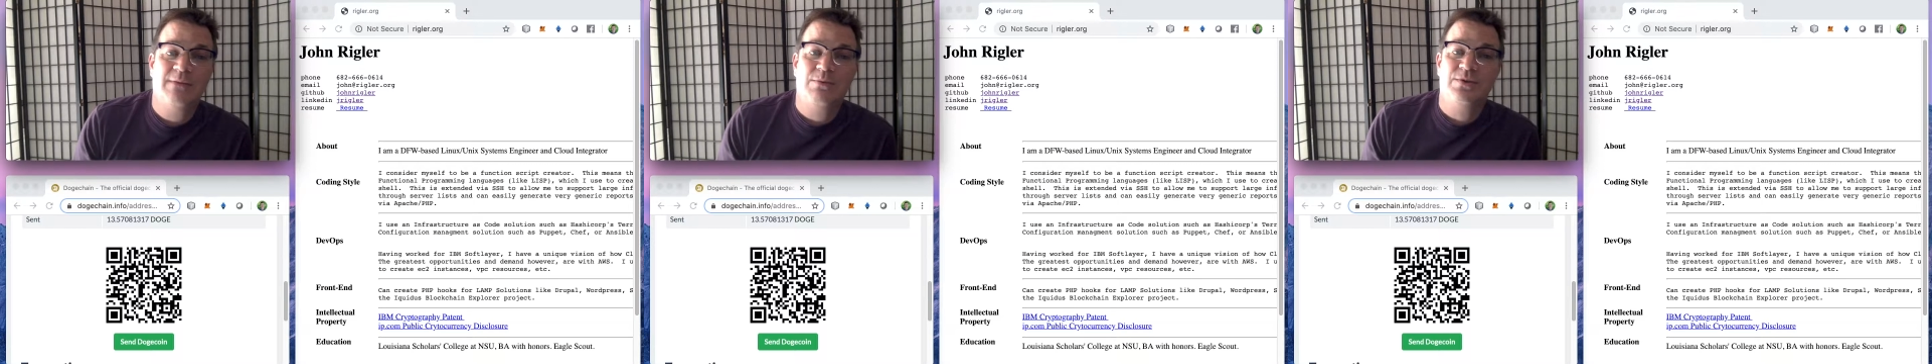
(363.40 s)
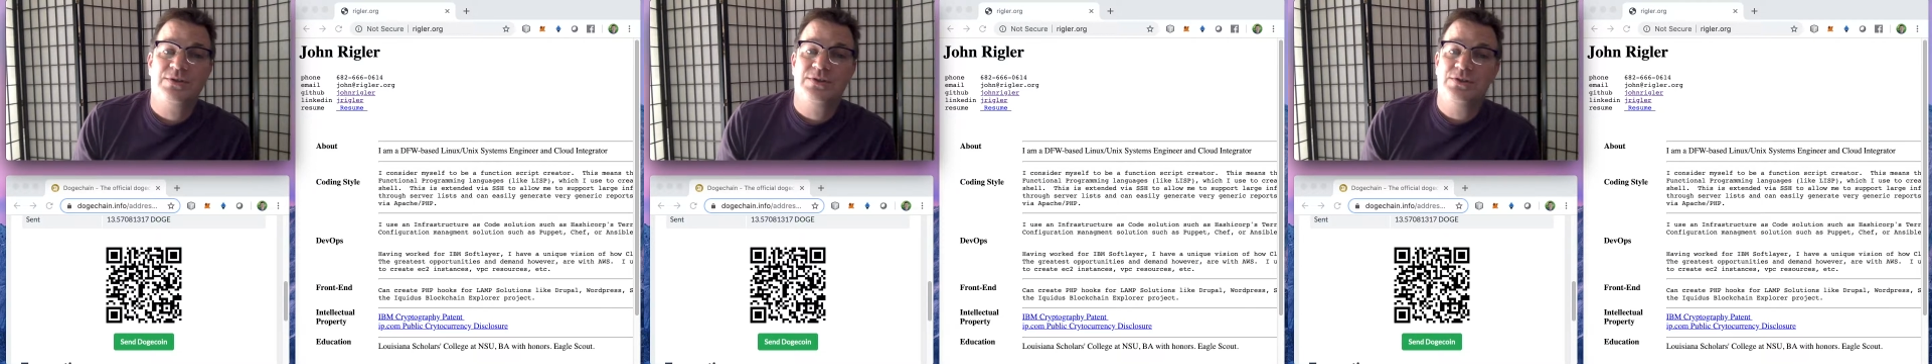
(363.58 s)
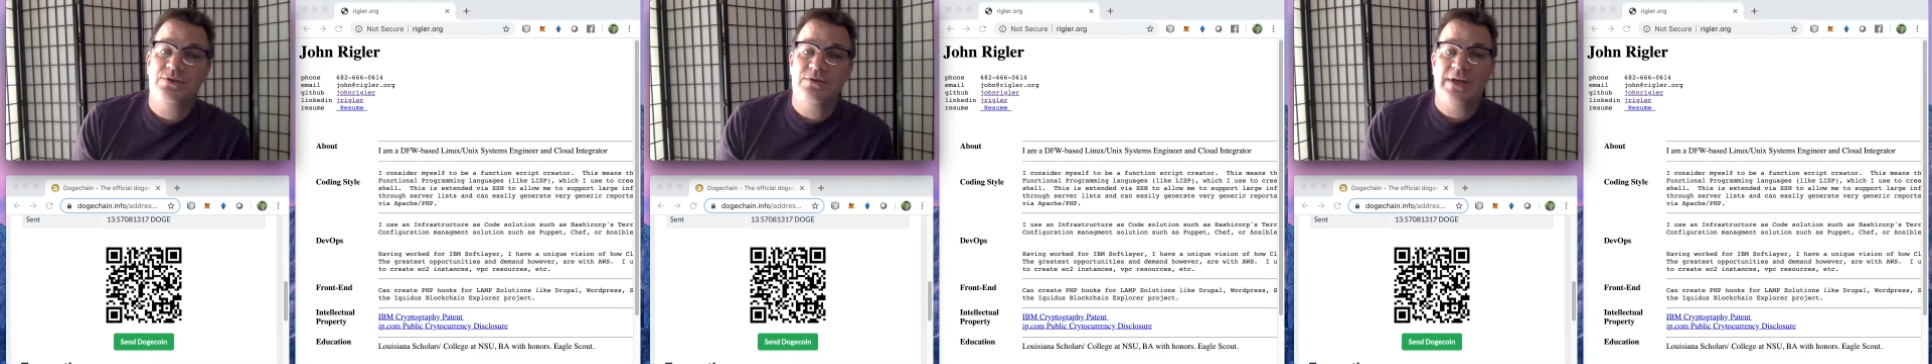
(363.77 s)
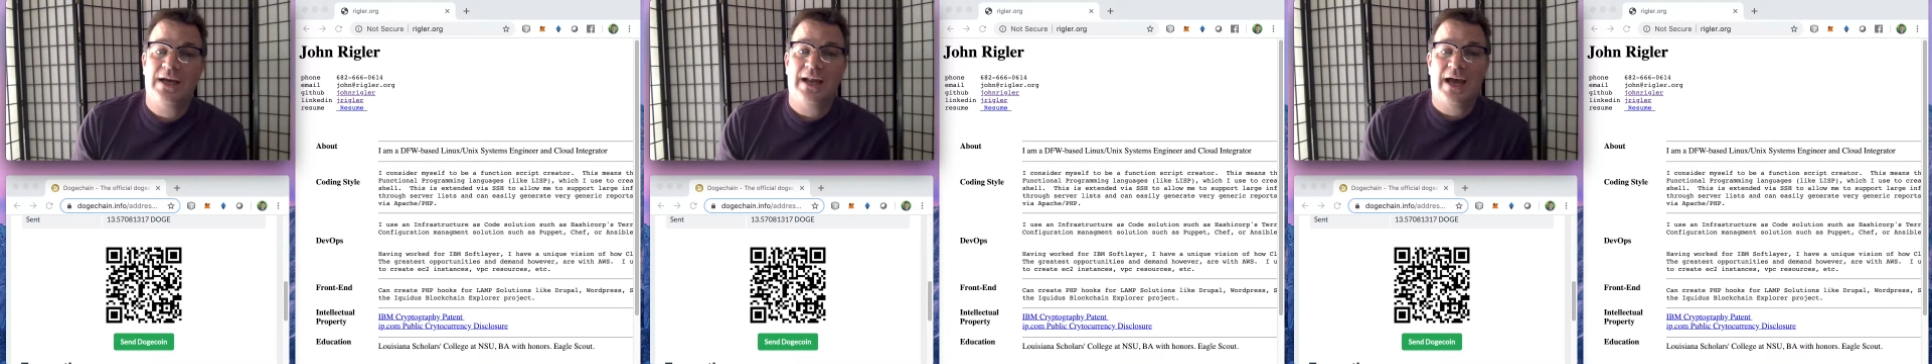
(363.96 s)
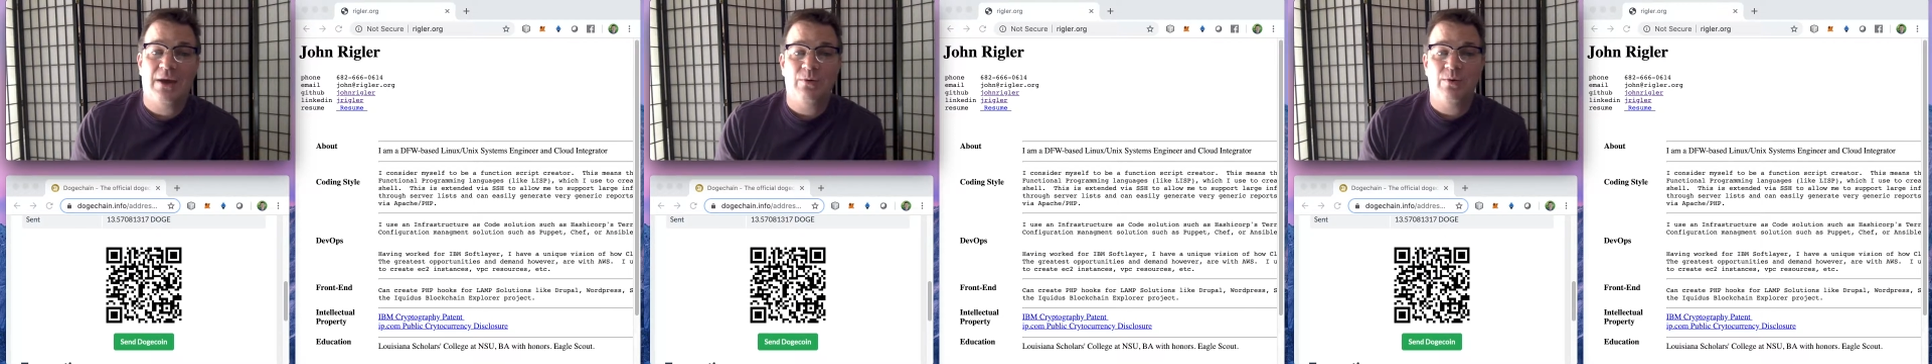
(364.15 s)
to do that,
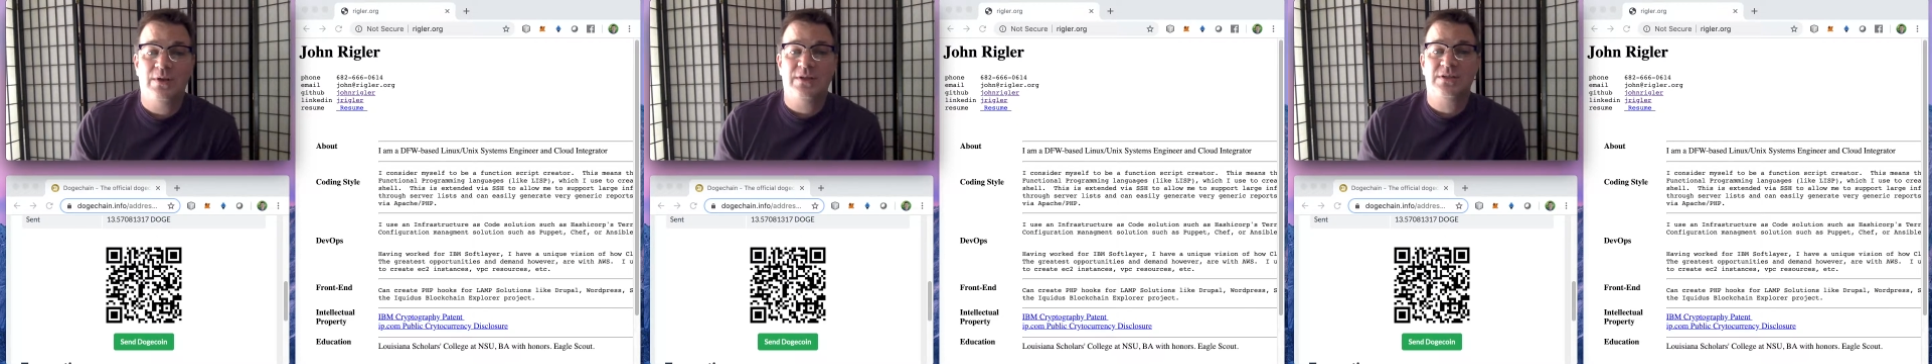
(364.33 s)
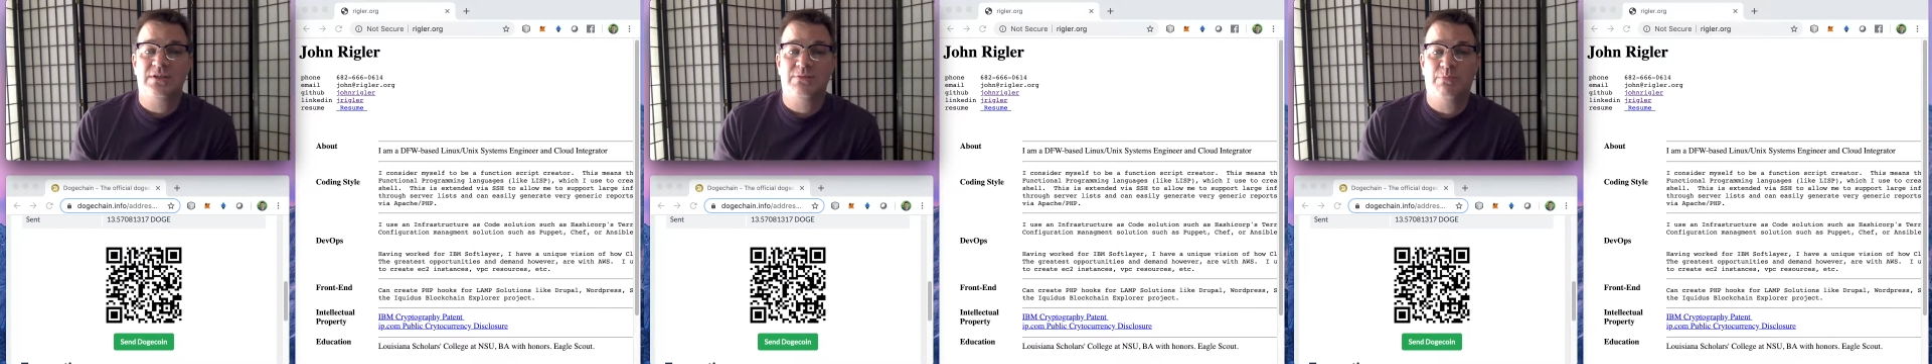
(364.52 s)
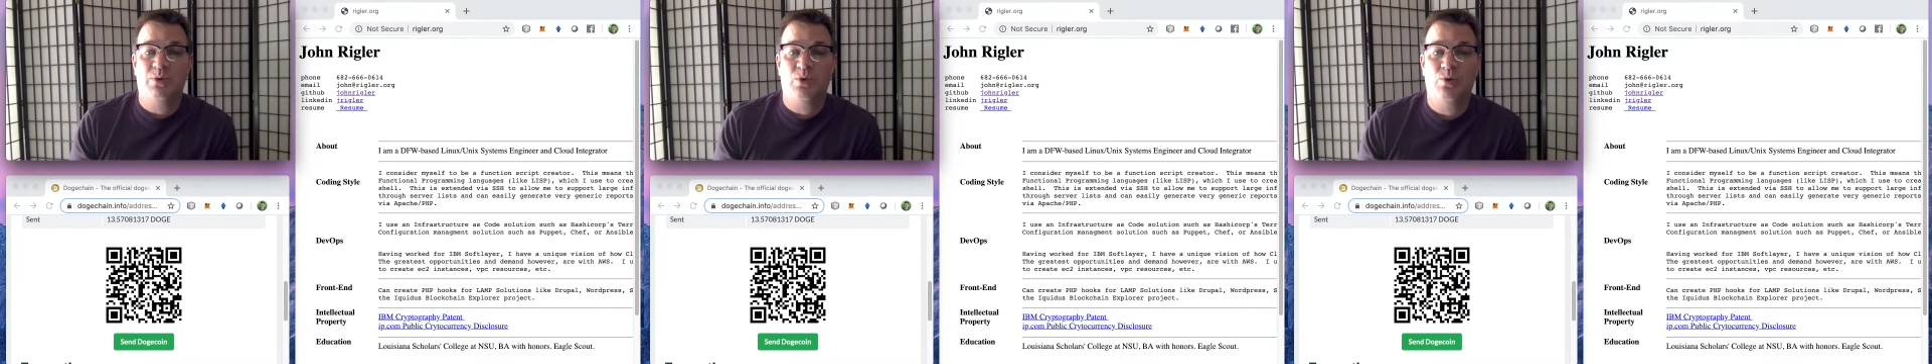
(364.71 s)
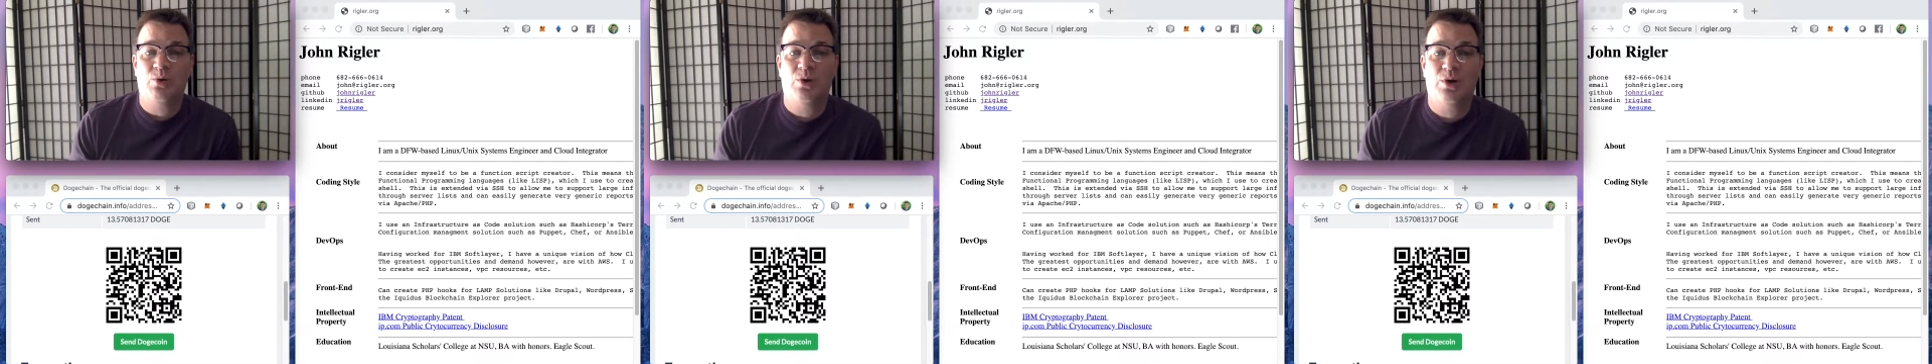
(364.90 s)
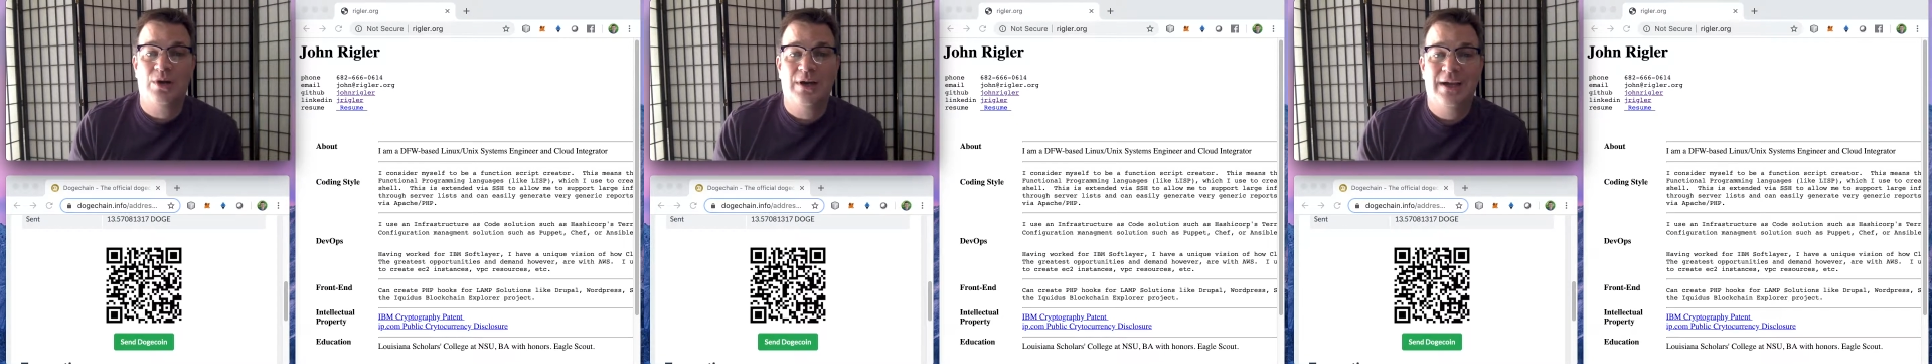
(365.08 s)
I would
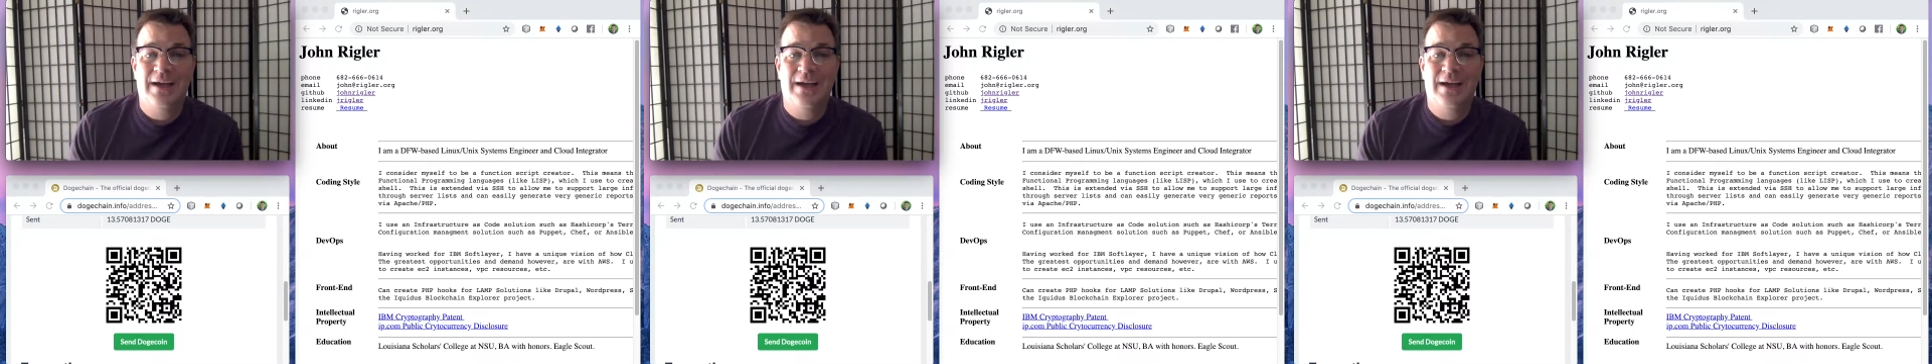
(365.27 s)
explore